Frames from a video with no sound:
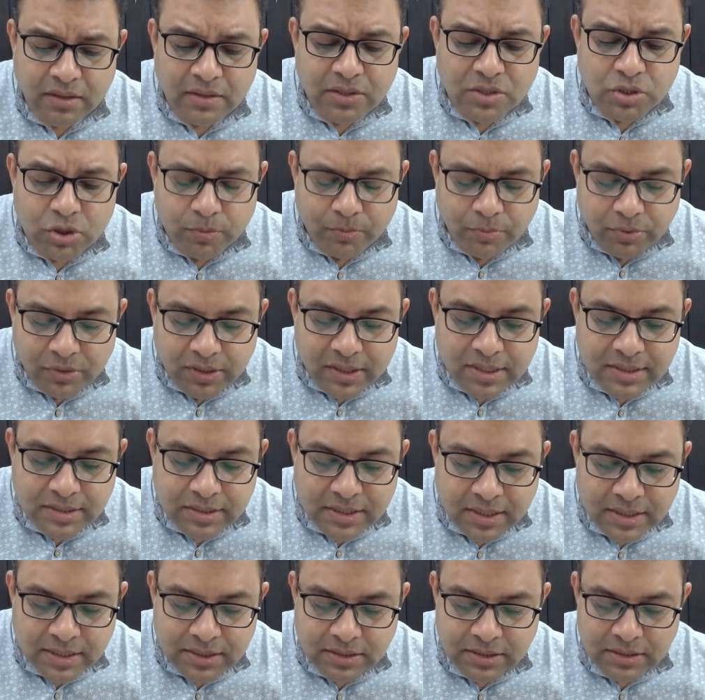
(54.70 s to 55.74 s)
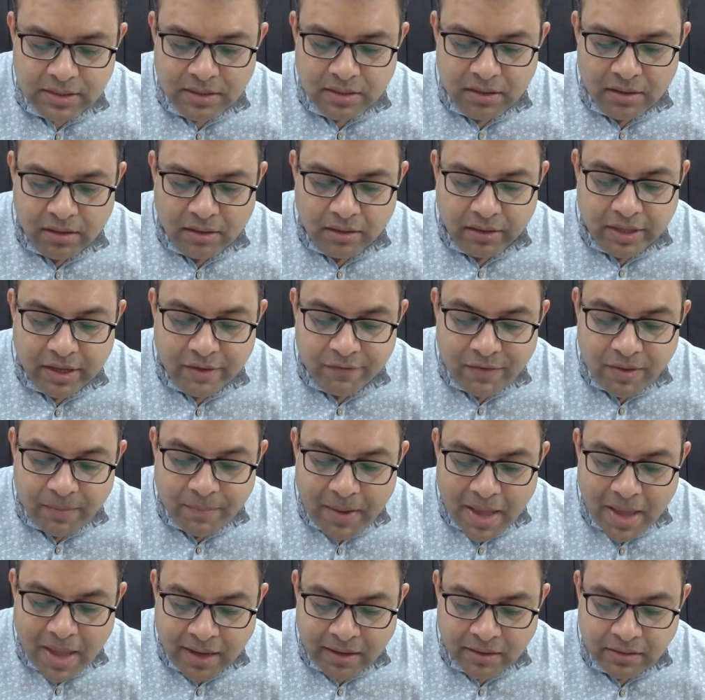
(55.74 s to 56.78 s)
So Buddha says, give up
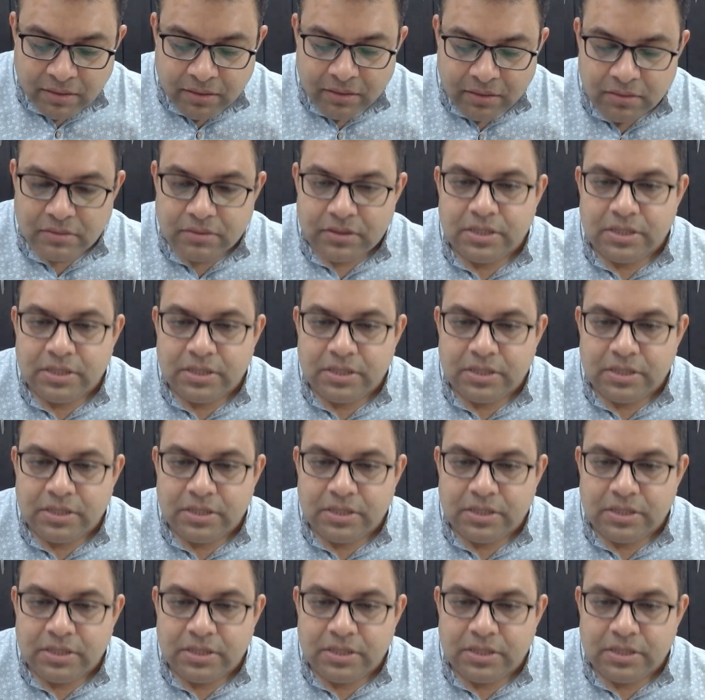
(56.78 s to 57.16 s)
anger.